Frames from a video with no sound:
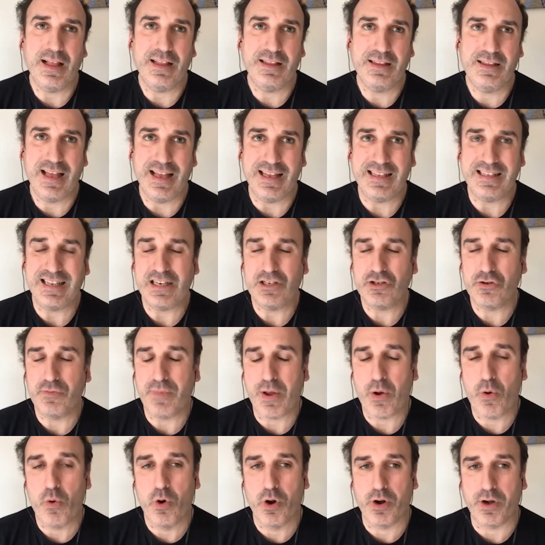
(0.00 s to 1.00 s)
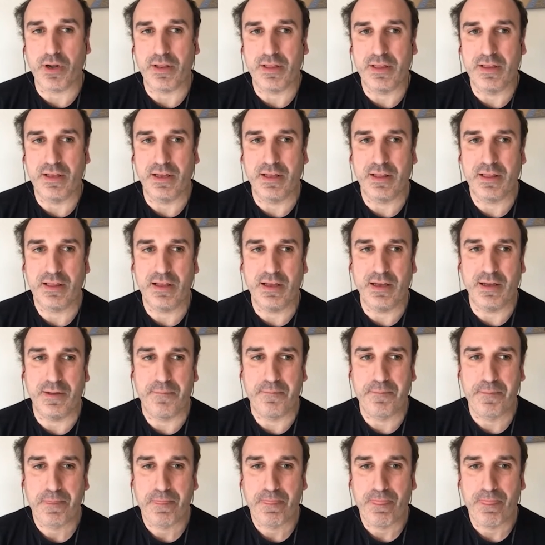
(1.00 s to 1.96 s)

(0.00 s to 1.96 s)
that's also my worry, that